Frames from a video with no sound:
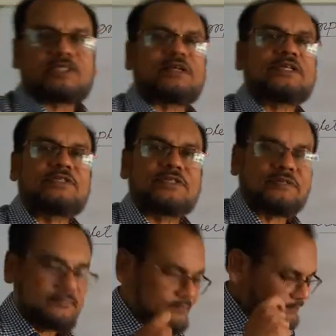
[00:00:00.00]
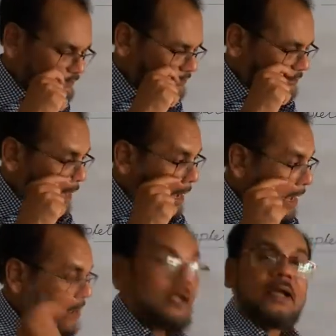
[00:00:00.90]
lecture,
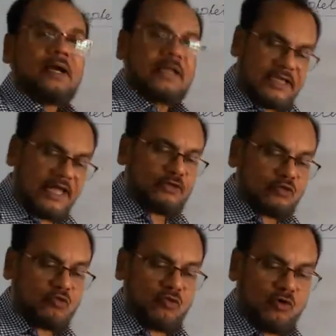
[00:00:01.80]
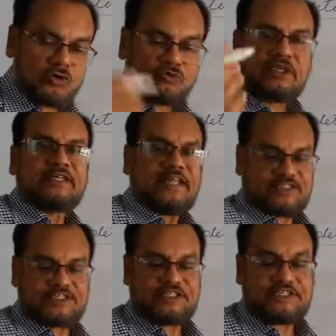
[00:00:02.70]
and I like to go to the
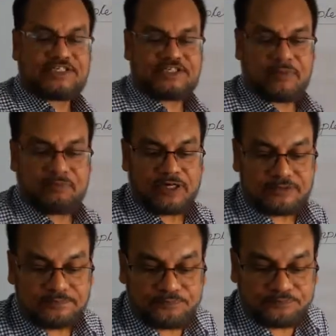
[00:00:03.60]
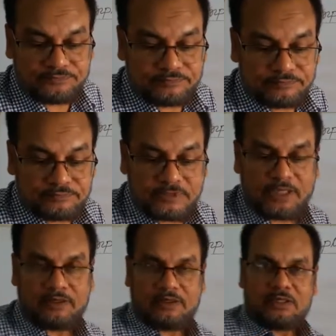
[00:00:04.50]
next 6 number.
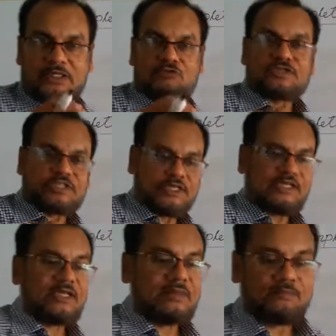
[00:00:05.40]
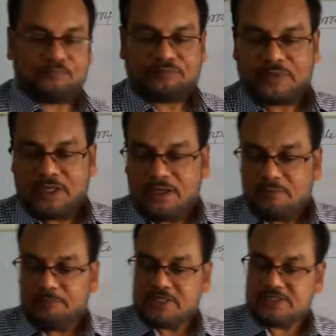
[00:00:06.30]
You see
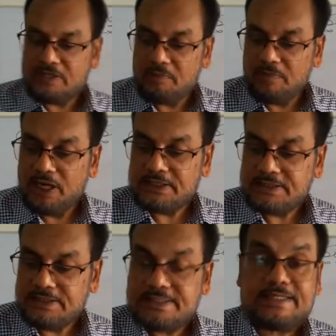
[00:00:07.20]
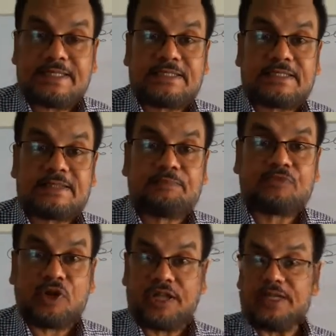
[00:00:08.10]
page number
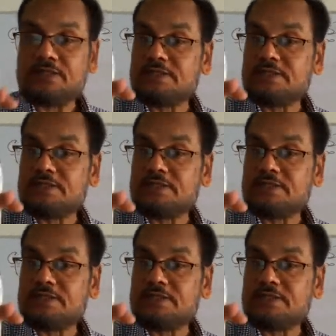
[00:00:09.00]
63,